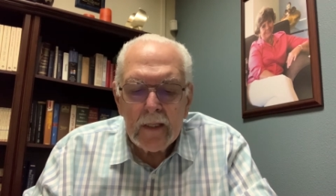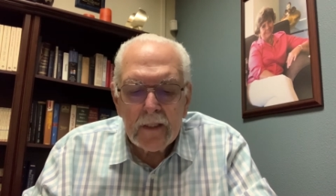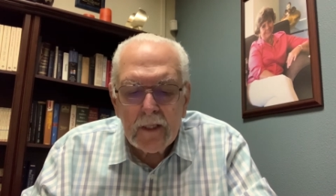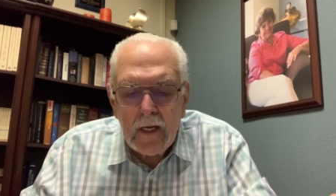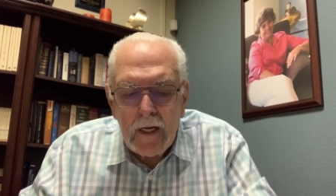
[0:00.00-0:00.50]

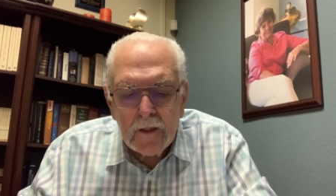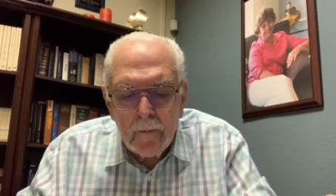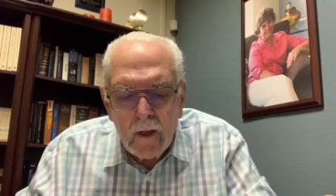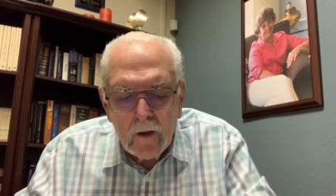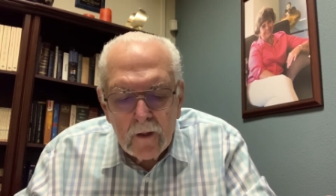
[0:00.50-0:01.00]
Teach
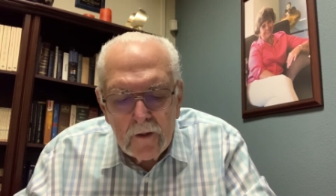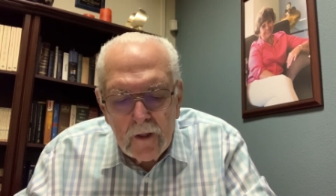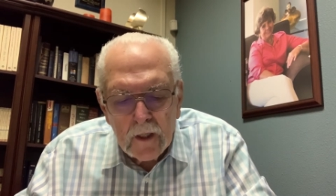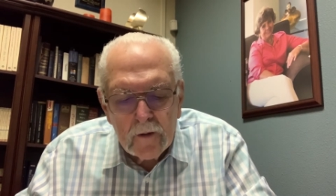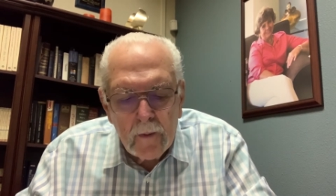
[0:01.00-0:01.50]
me good
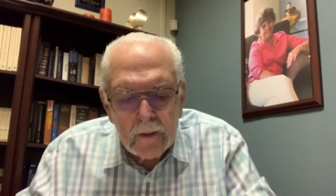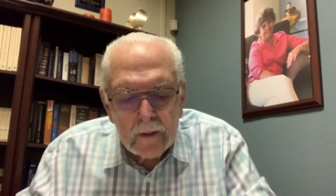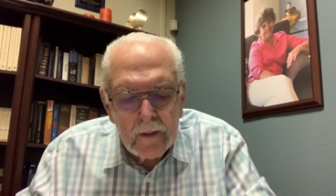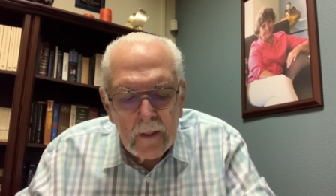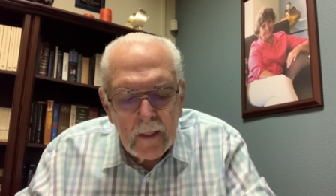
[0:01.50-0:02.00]
judgment
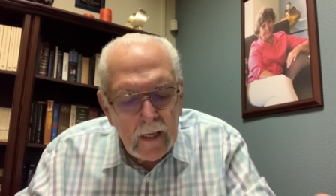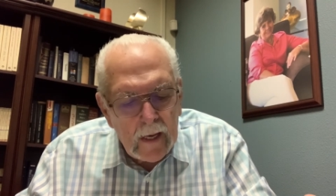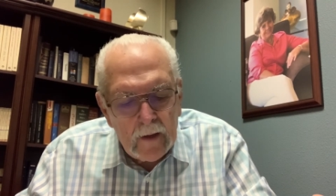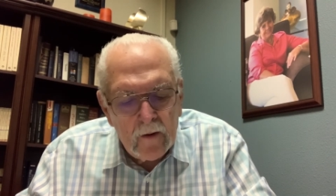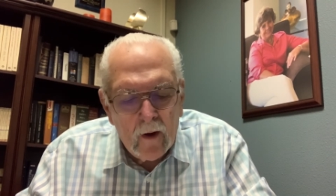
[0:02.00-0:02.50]

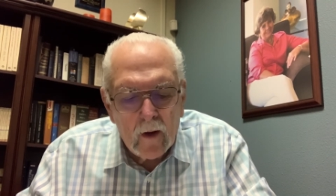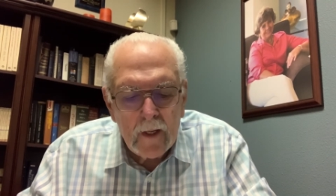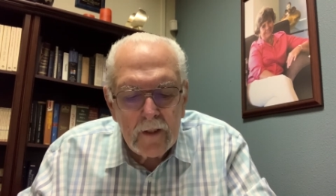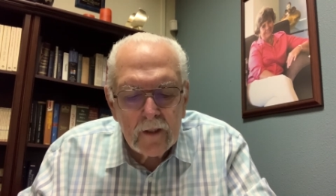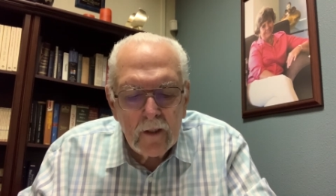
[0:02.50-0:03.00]
and
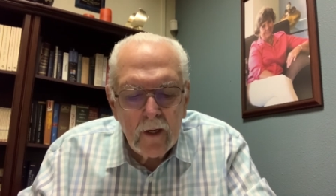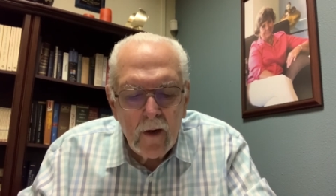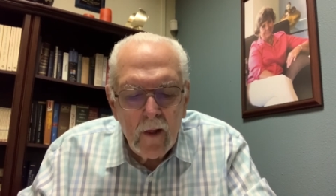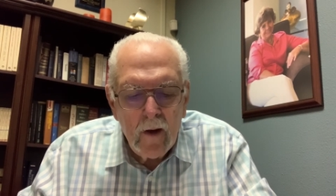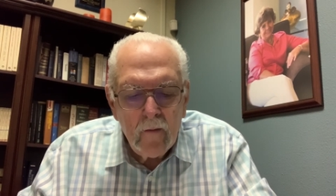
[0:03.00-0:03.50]
knowledge,
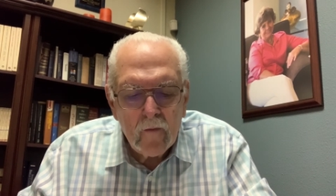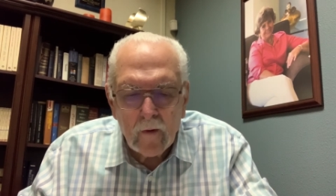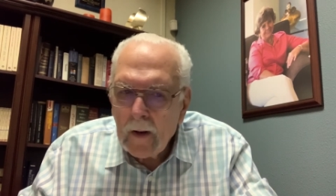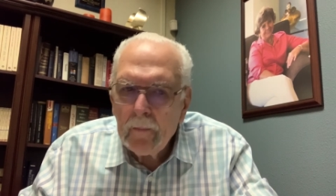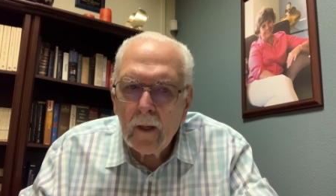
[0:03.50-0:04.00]

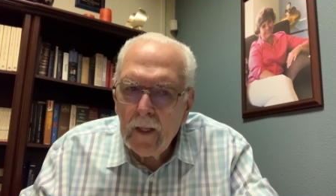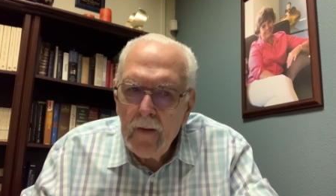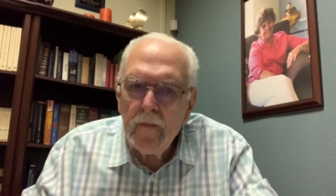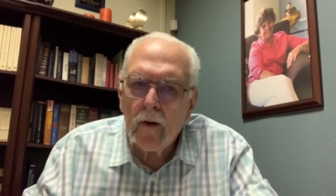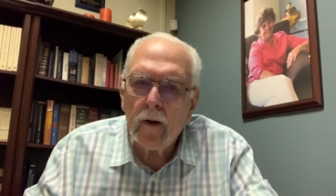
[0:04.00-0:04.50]
for I
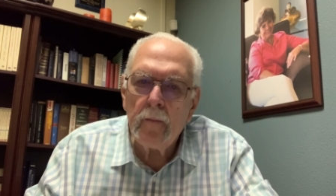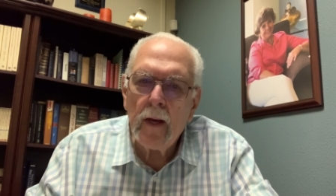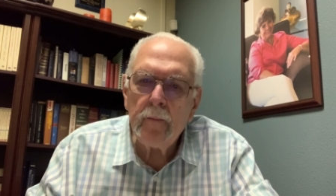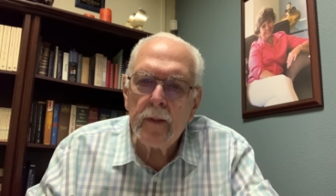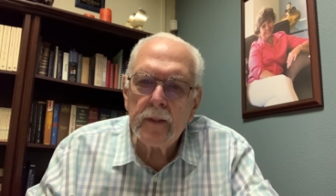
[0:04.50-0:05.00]
believe your
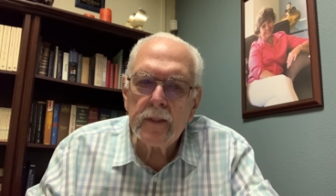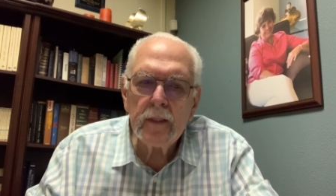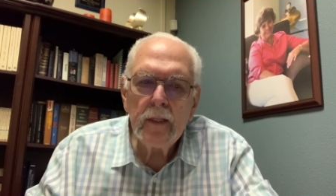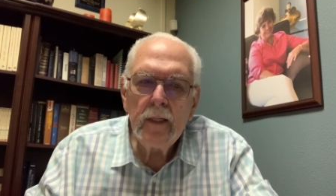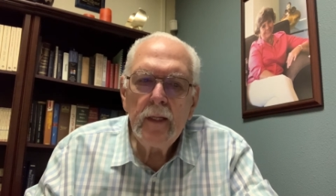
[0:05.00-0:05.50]
commandments.
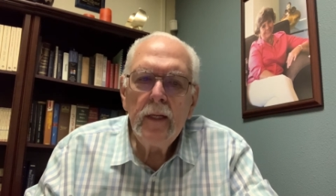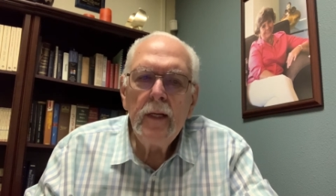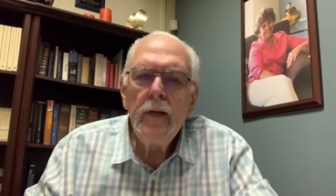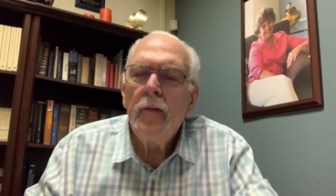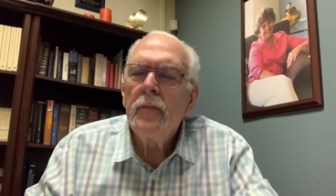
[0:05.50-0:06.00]

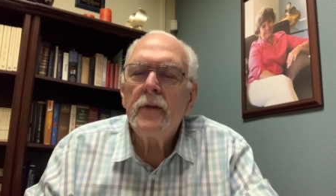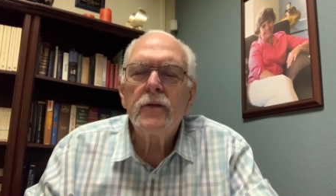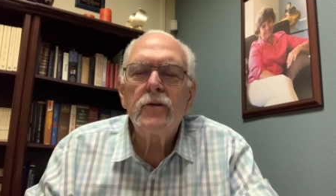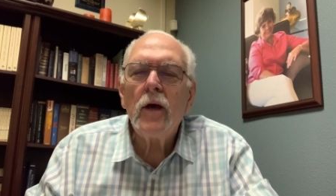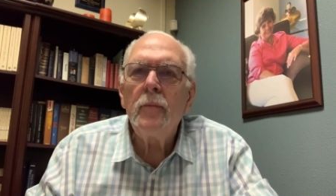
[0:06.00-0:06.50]
The
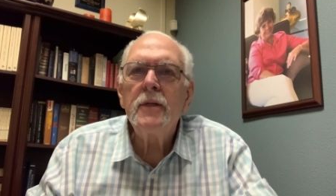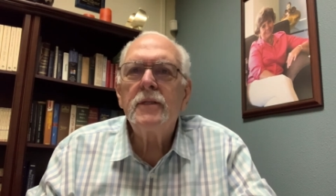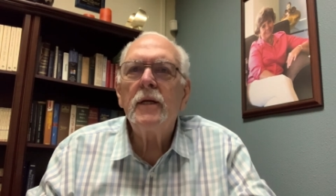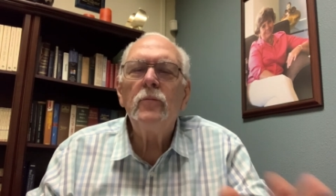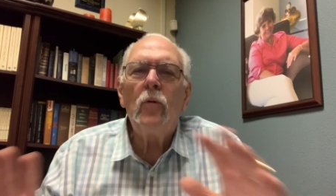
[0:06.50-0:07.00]
psalmist
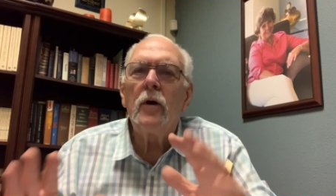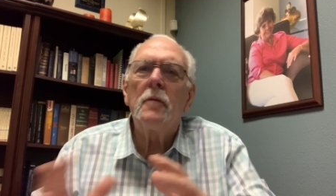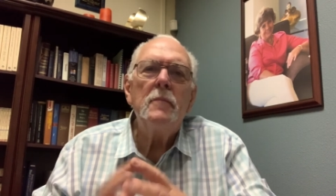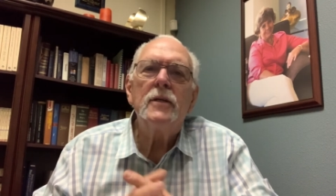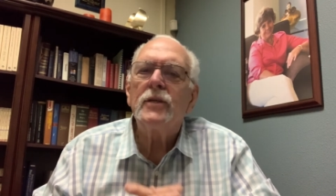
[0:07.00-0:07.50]
didn't want to
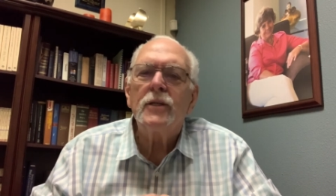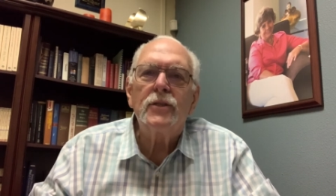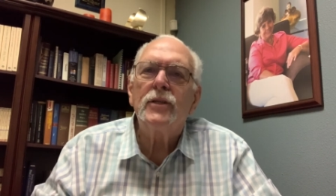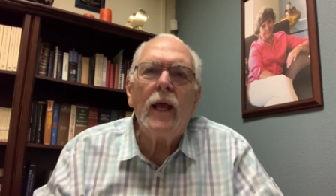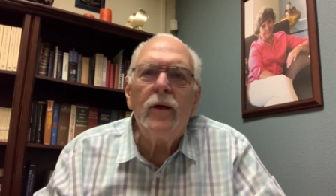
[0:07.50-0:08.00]
miss a
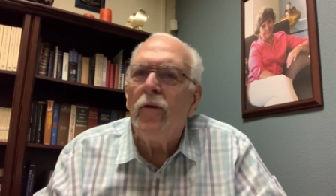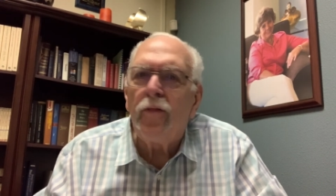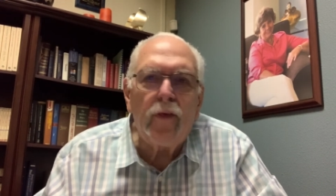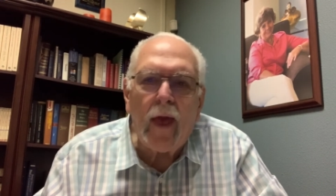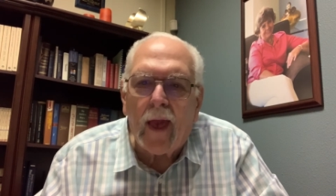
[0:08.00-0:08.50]
single
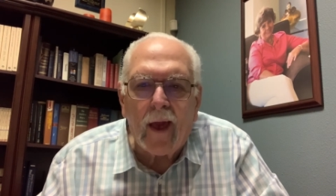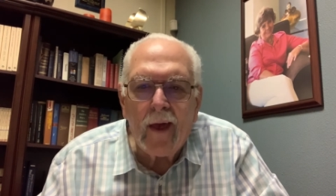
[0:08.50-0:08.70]
thing.